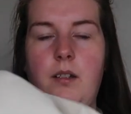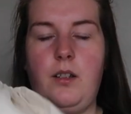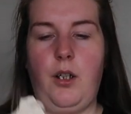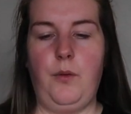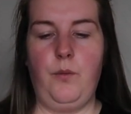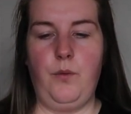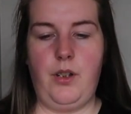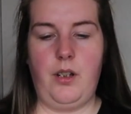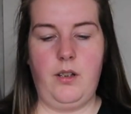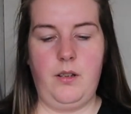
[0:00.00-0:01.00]

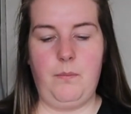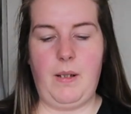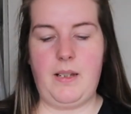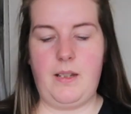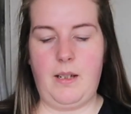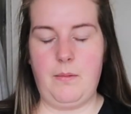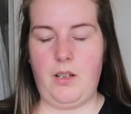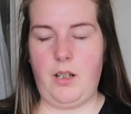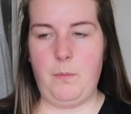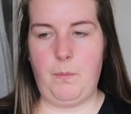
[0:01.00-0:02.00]
tote basket
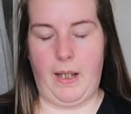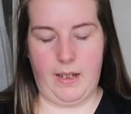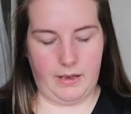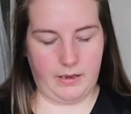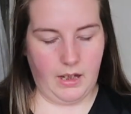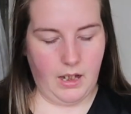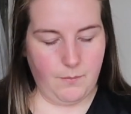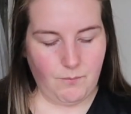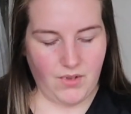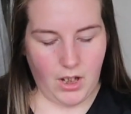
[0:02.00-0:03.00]
type bag.
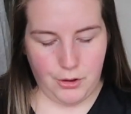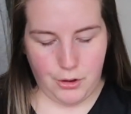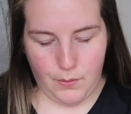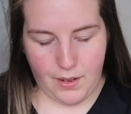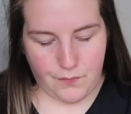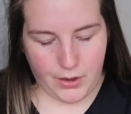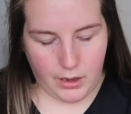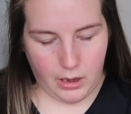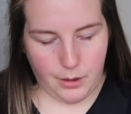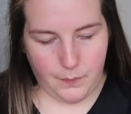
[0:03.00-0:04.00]
I do have the
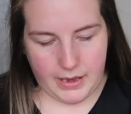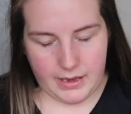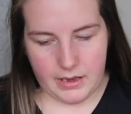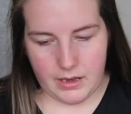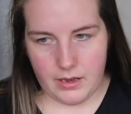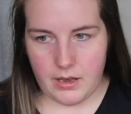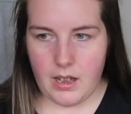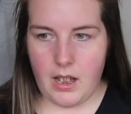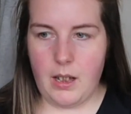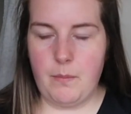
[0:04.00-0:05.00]
Chloe,
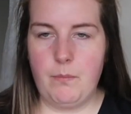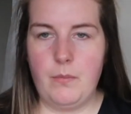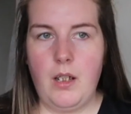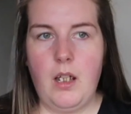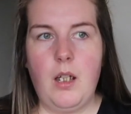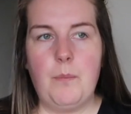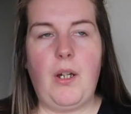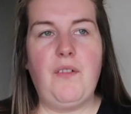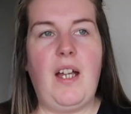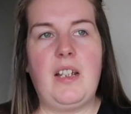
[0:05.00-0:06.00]
but
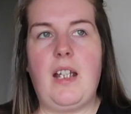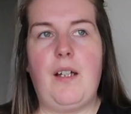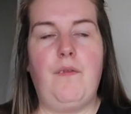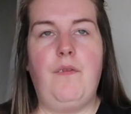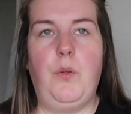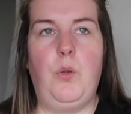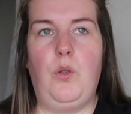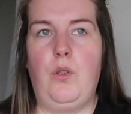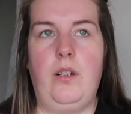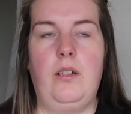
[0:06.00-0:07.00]
I've had that
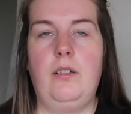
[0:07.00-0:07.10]
for